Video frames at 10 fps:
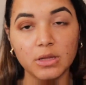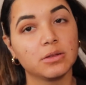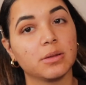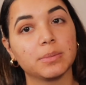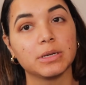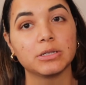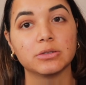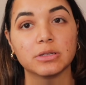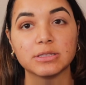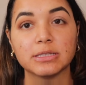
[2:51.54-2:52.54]
So I'm gonna do
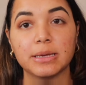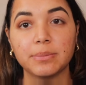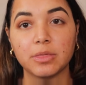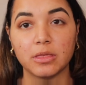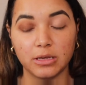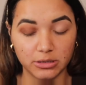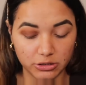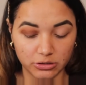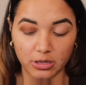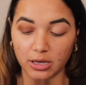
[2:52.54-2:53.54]
the same thing
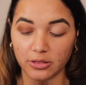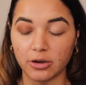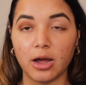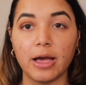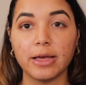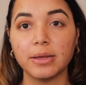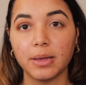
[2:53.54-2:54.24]
to the other eye.